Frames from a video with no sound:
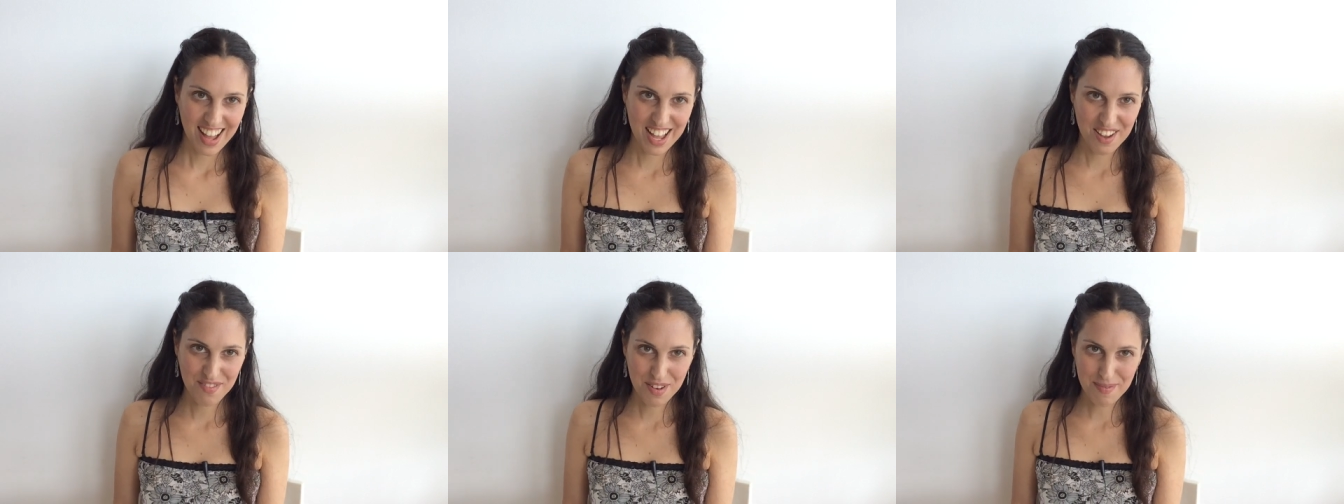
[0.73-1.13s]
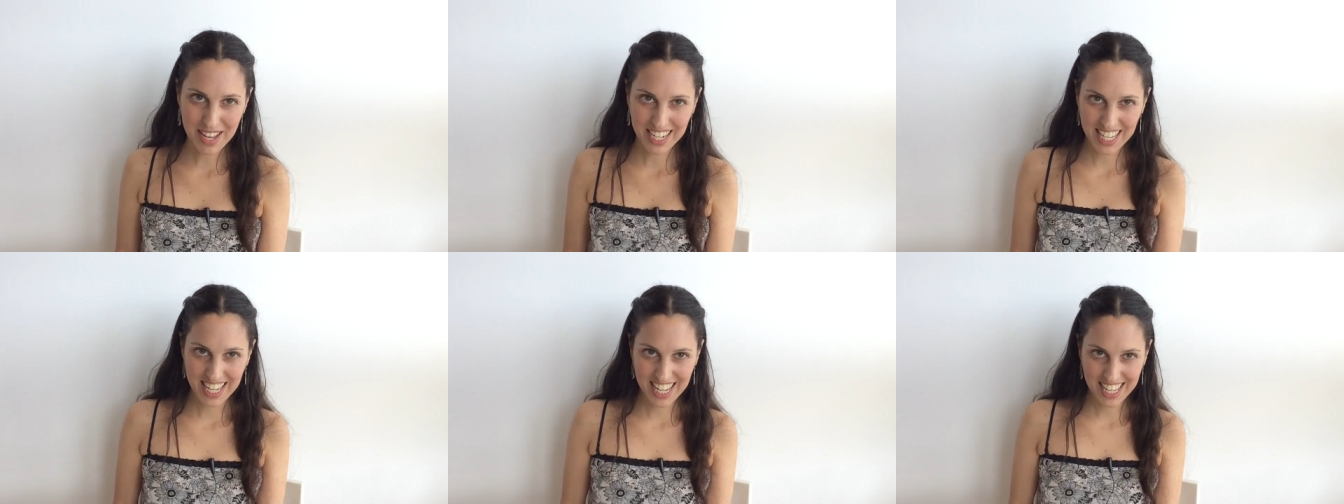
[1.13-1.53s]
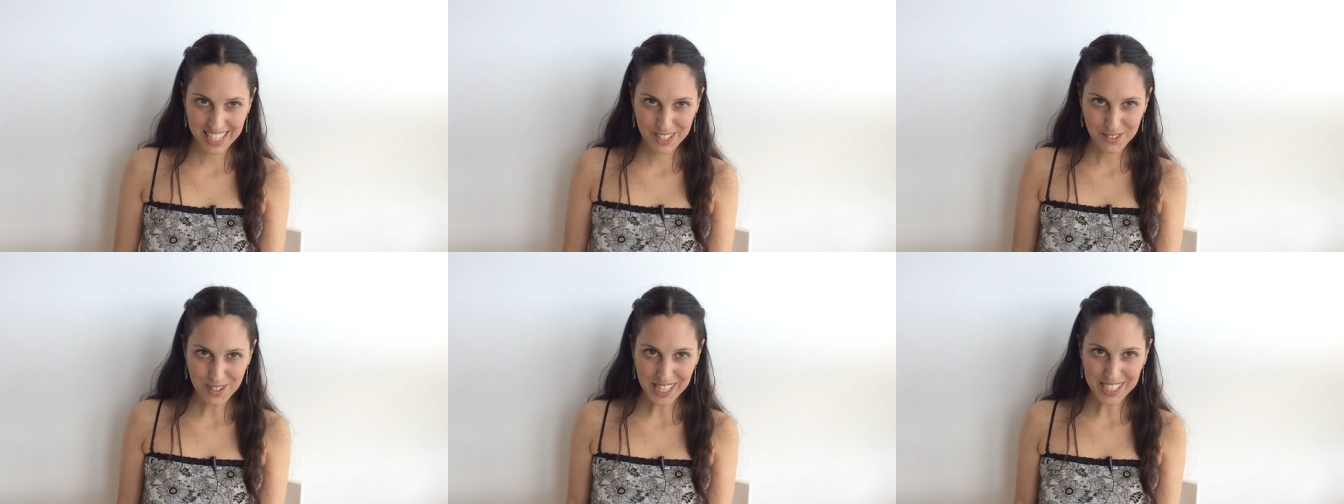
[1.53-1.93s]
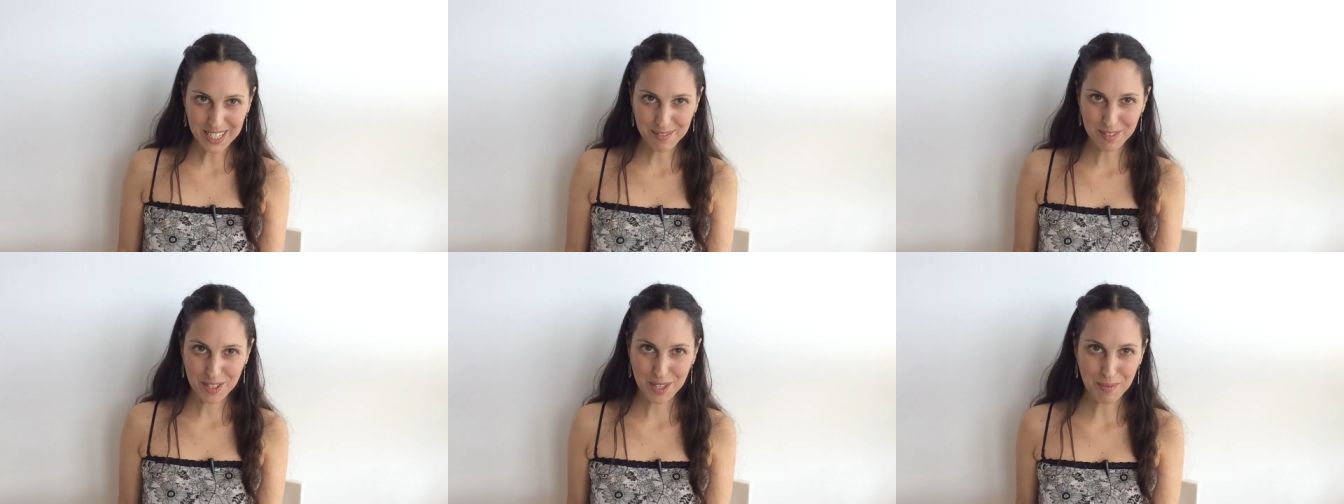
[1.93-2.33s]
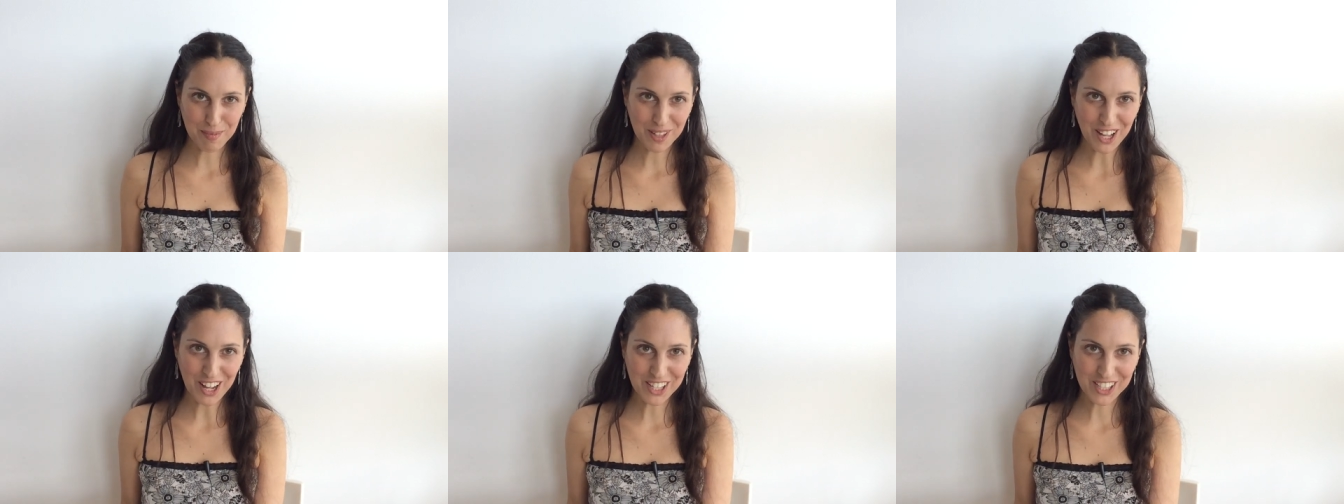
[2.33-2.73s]
Hi everybody, and welcome to the
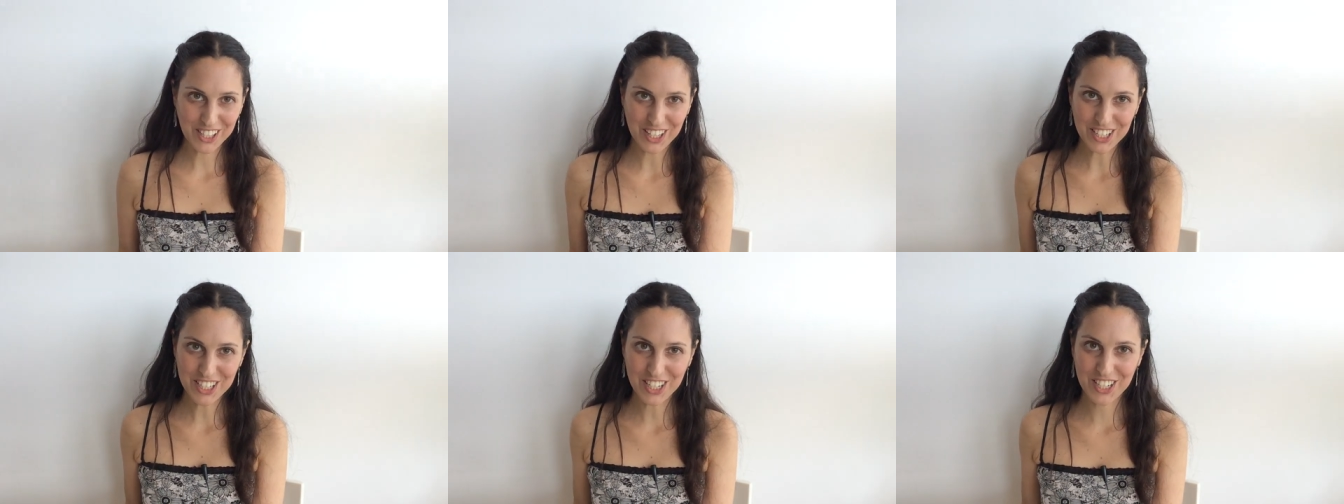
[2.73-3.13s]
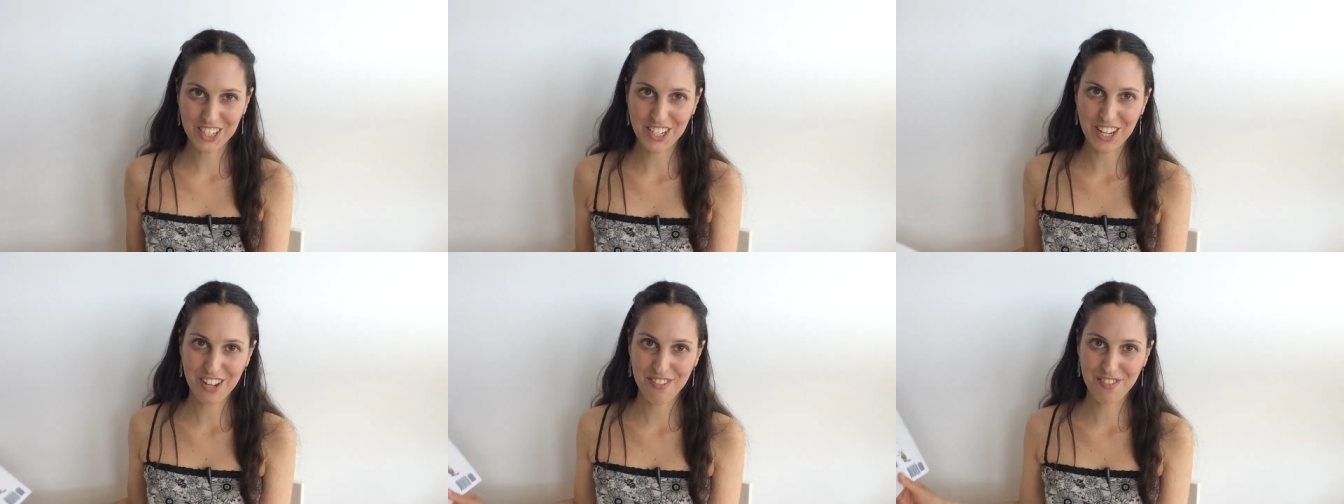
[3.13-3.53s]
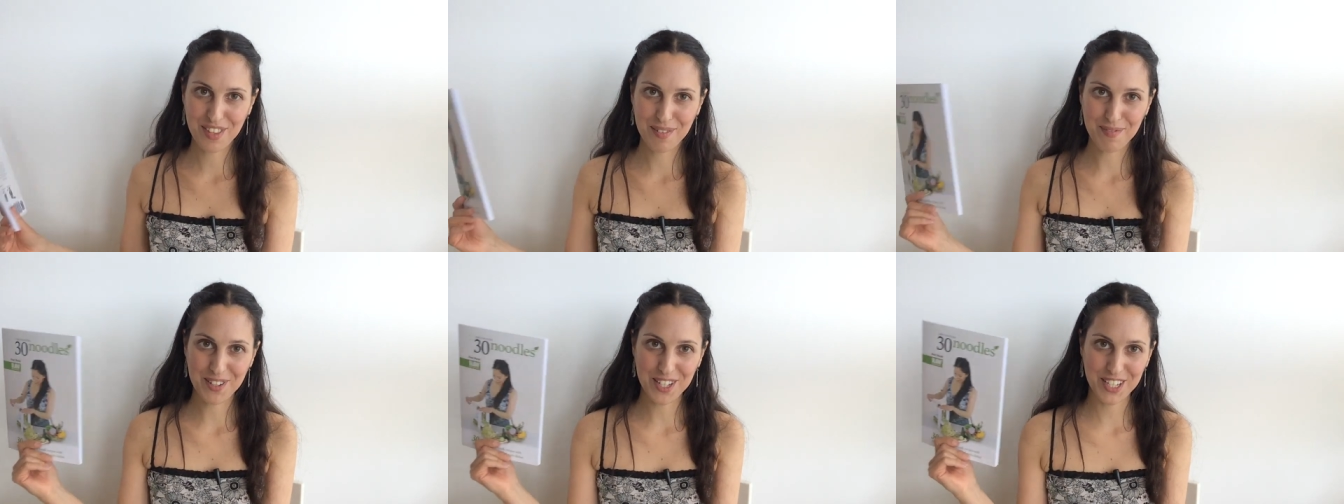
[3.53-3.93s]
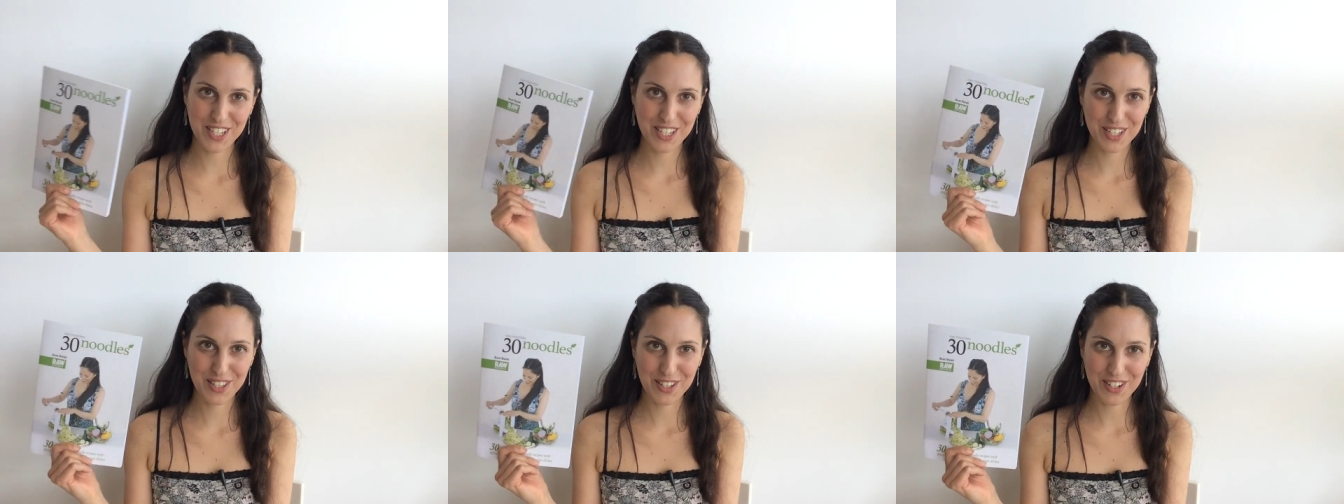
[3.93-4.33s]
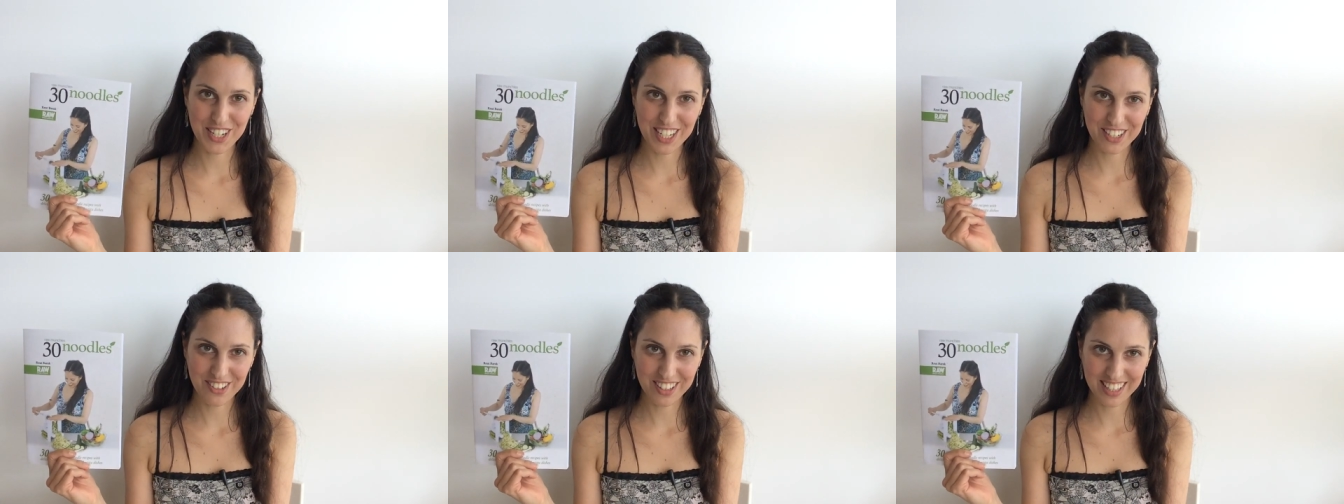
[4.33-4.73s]
blog launch of the book
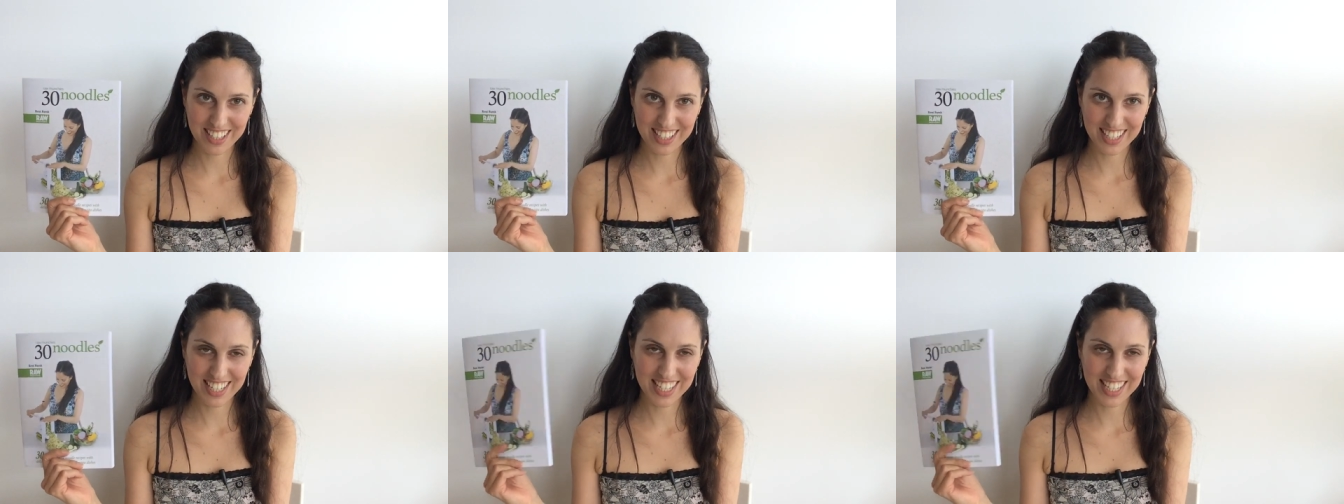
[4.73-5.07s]
30 Noodles.